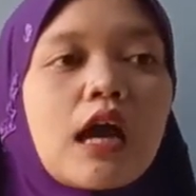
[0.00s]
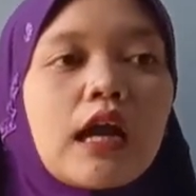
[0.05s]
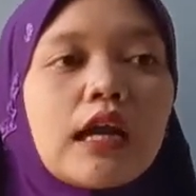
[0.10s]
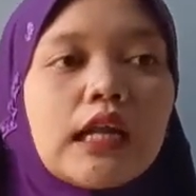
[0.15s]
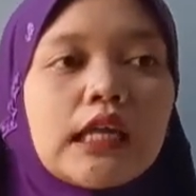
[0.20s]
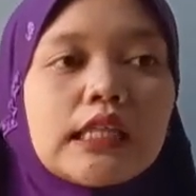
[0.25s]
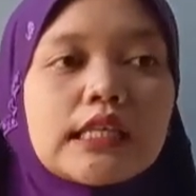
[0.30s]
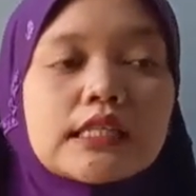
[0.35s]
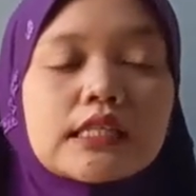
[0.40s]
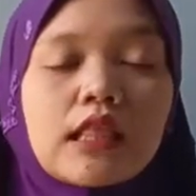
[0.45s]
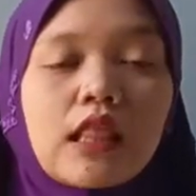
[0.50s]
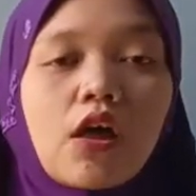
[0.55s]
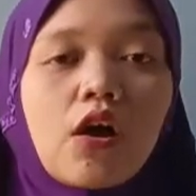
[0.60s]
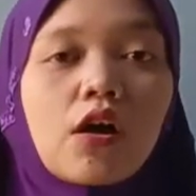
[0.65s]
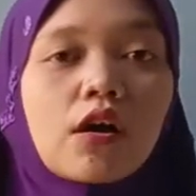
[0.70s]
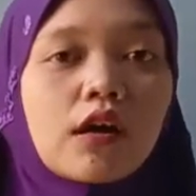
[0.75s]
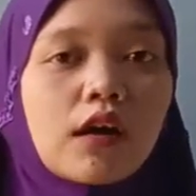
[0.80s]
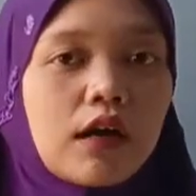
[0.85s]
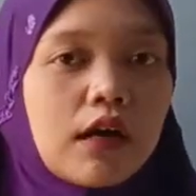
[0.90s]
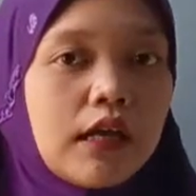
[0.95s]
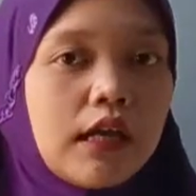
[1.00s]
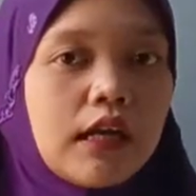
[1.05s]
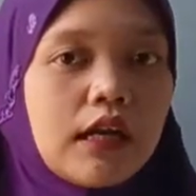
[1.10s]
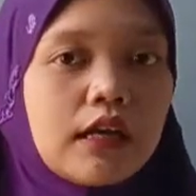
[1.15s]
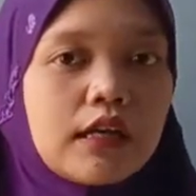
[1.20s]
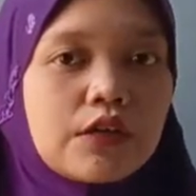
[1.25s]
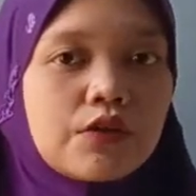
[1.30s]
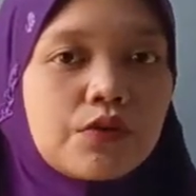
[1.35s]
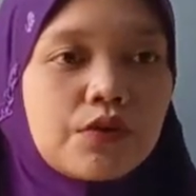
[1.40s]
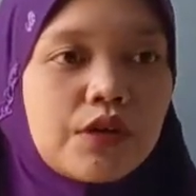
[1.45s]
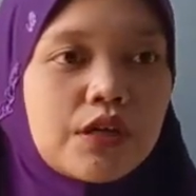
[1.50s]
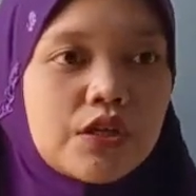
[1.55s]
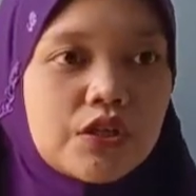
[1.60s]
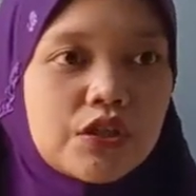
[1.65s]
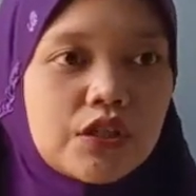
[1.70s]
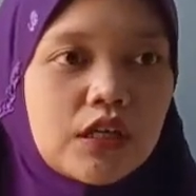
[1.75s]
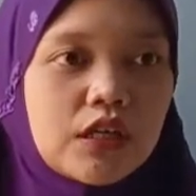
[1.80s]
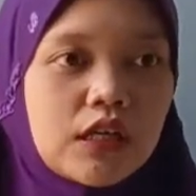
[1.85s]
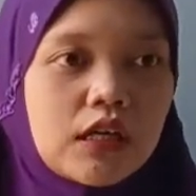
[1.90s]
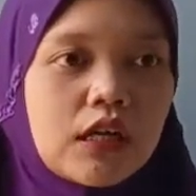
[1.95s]
that is longer in
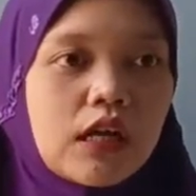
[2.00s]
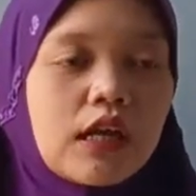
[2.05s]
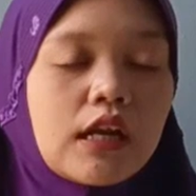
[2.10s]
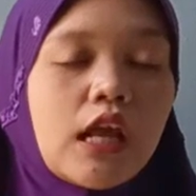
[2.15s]
duration